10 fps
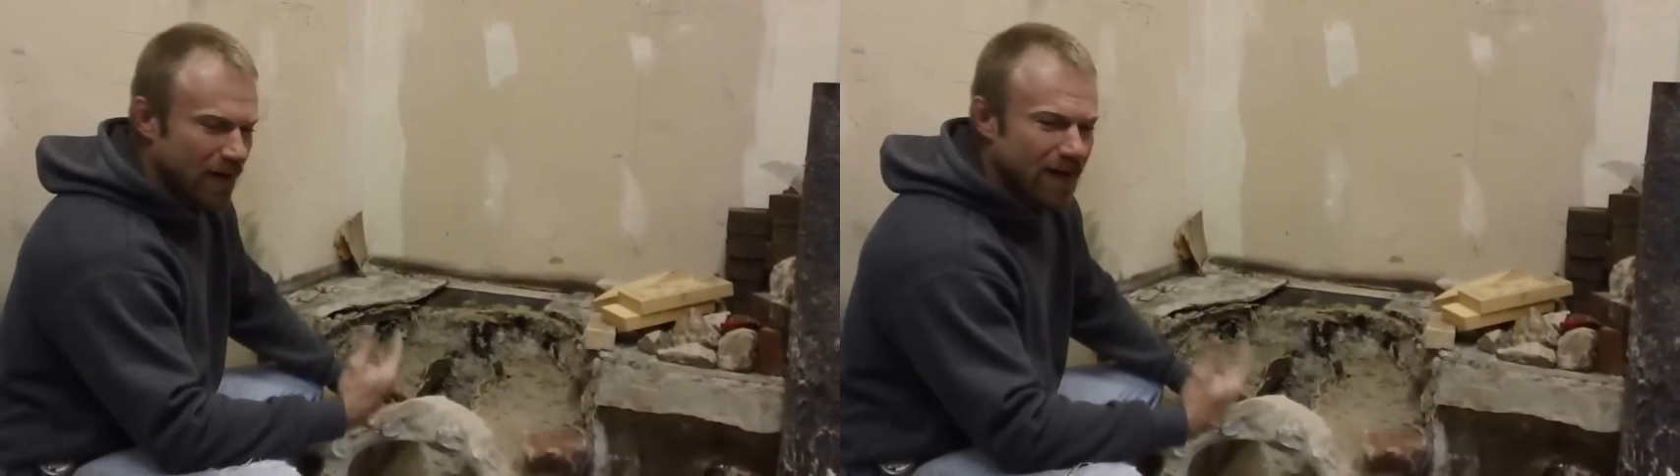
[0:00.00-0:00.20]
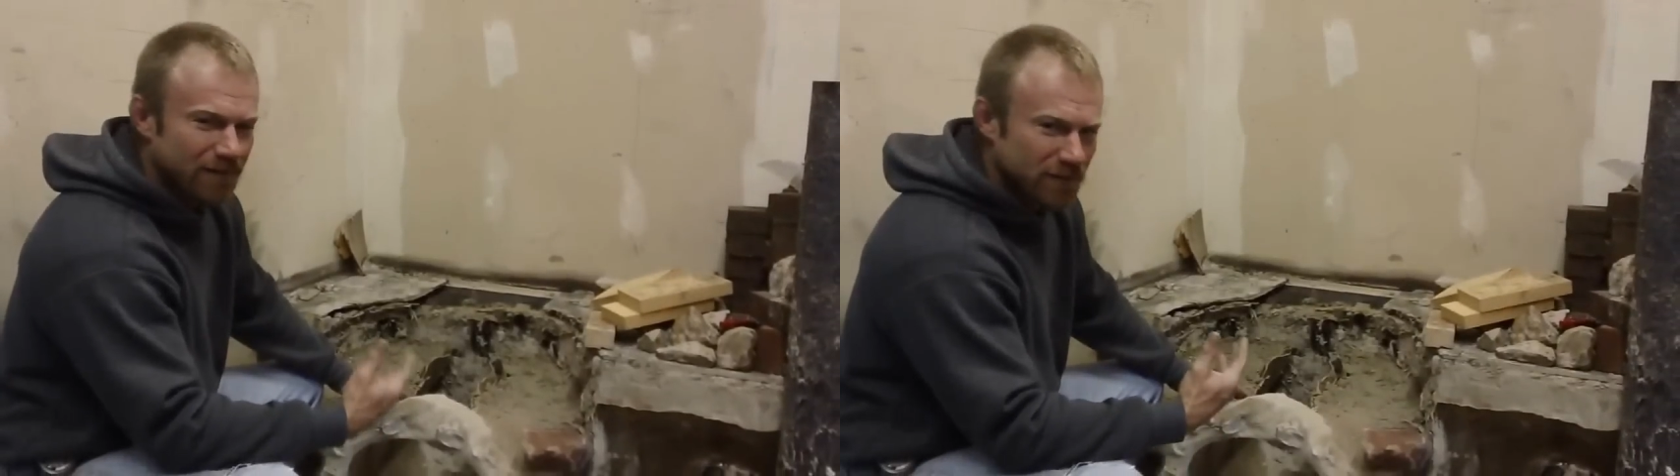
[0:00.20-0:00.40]

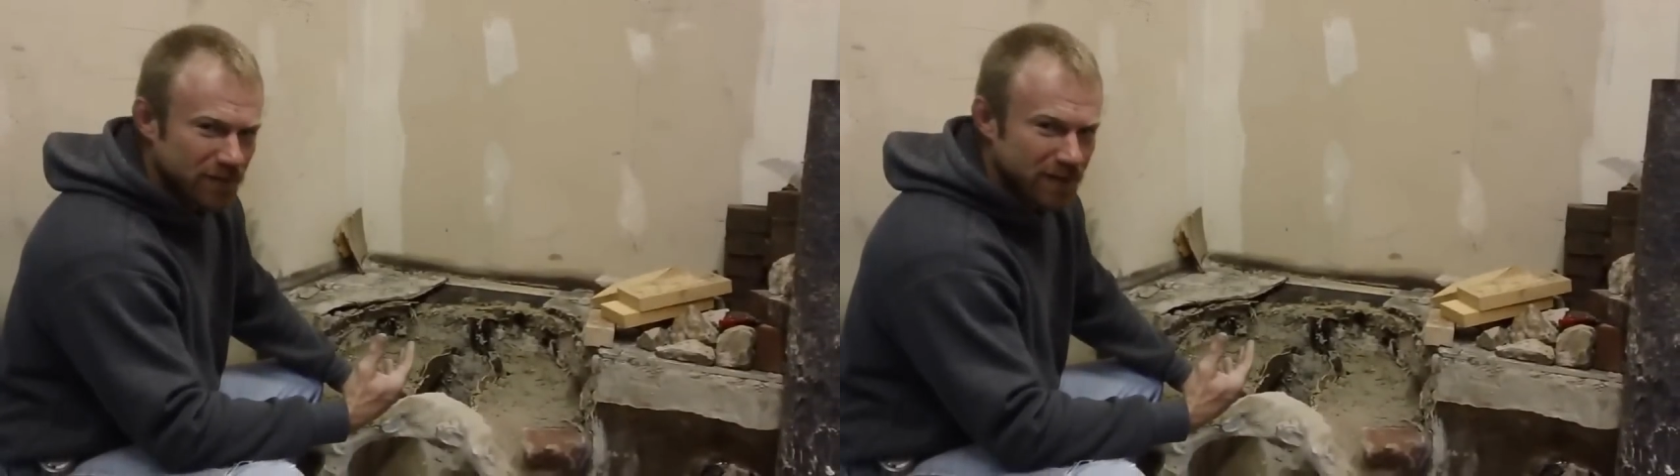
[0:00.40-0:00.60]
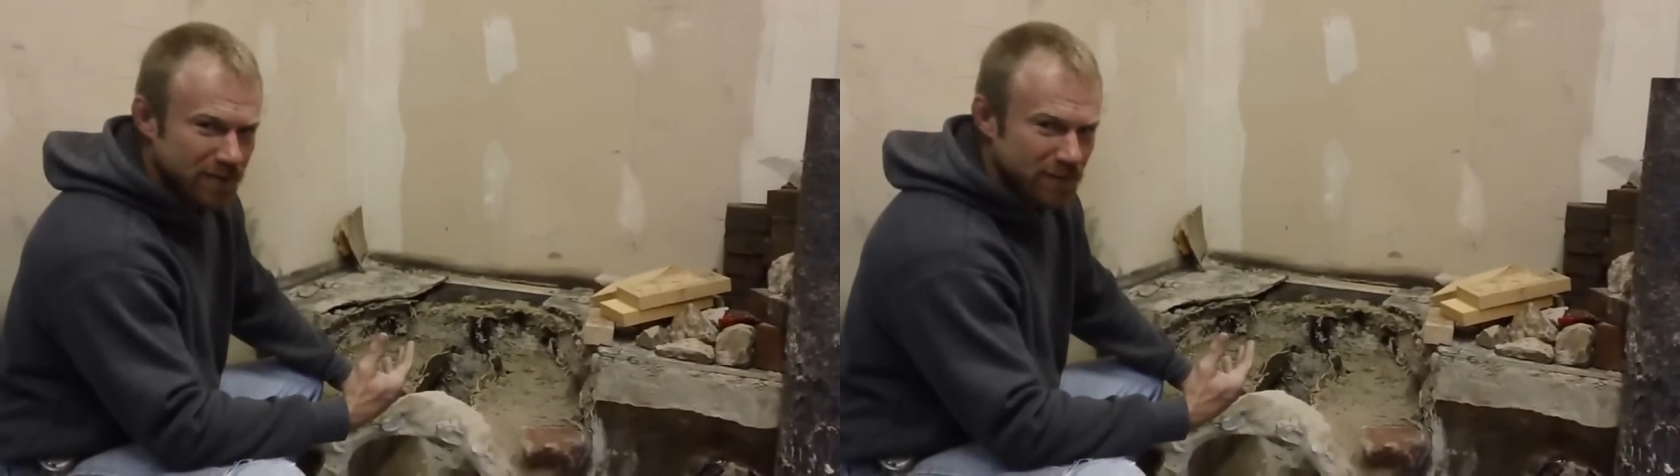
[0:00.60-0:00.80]
I got a few
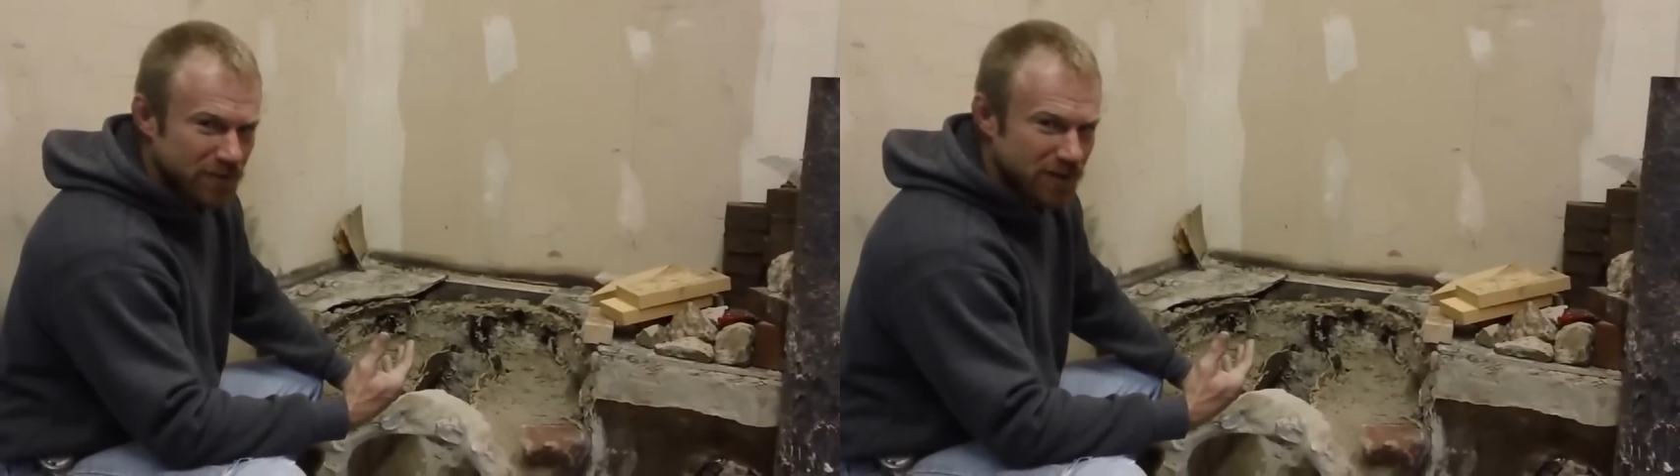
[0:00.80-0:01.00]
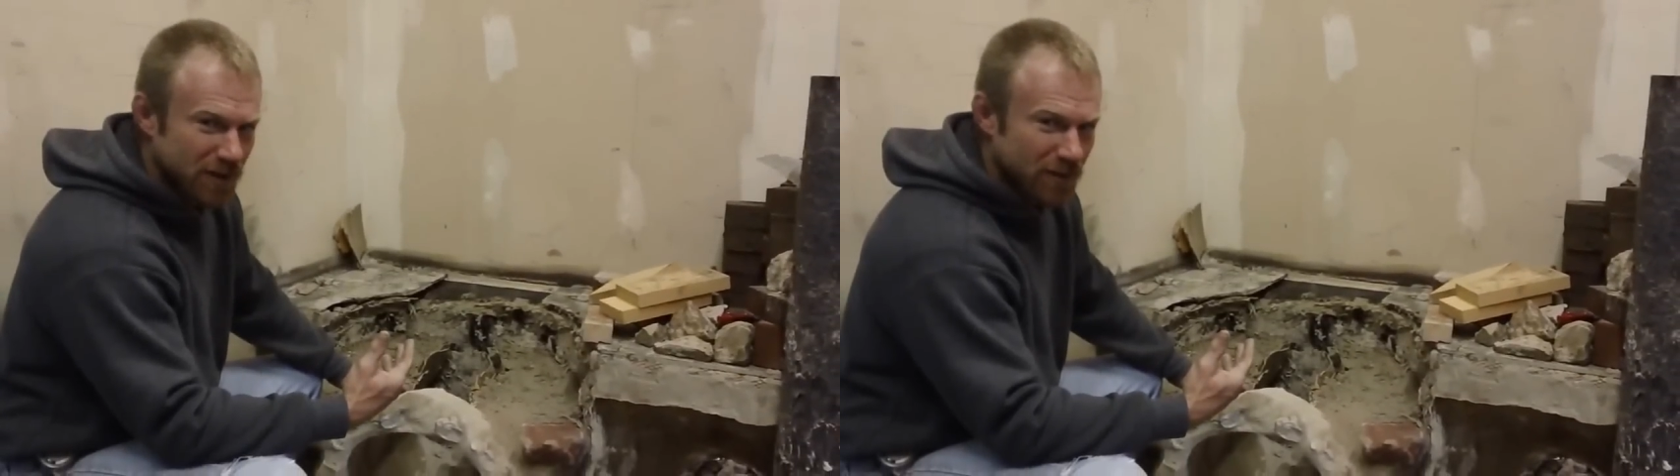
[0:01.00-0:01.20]
things I want
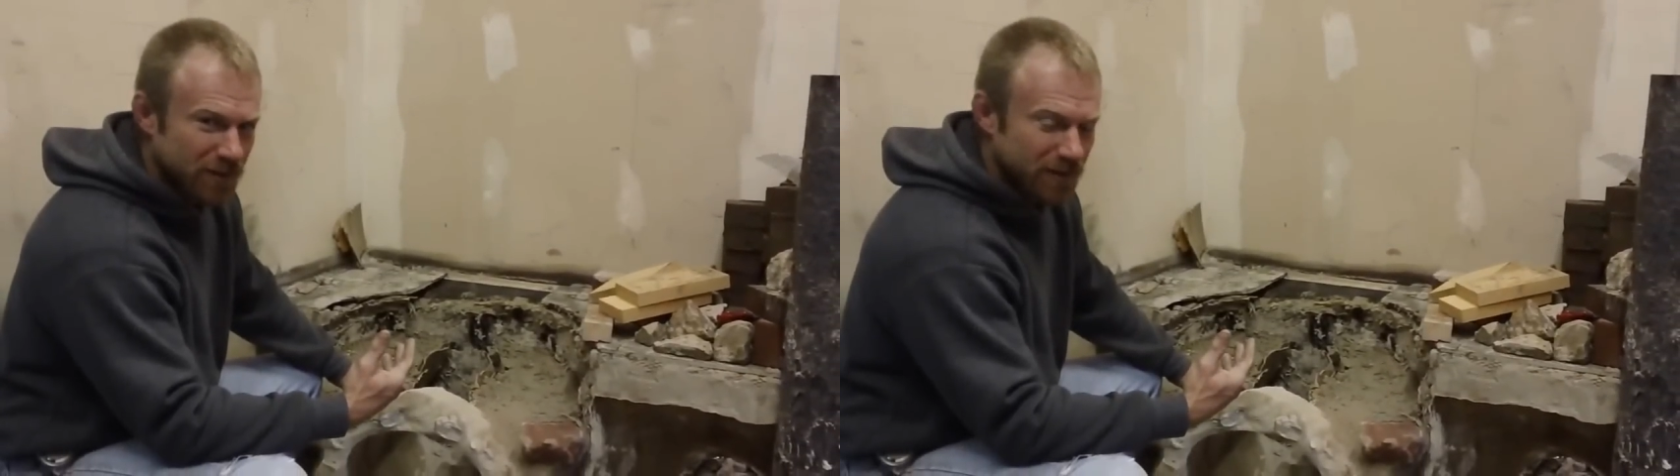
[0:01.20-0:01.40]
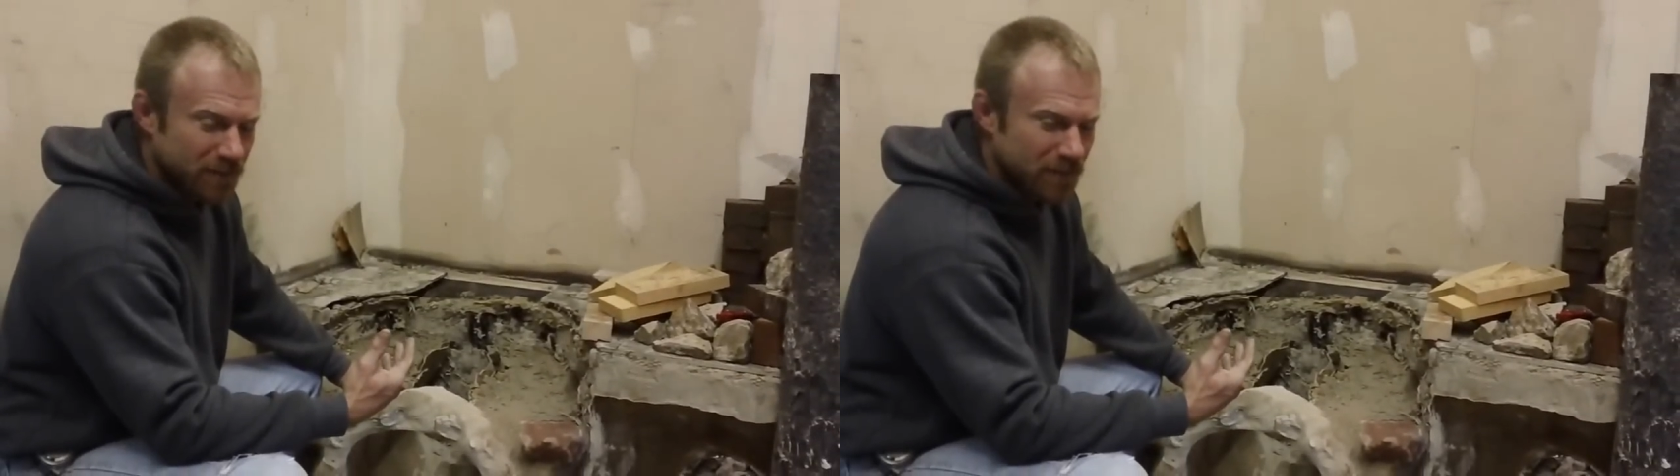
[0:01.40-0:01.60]
to share with you.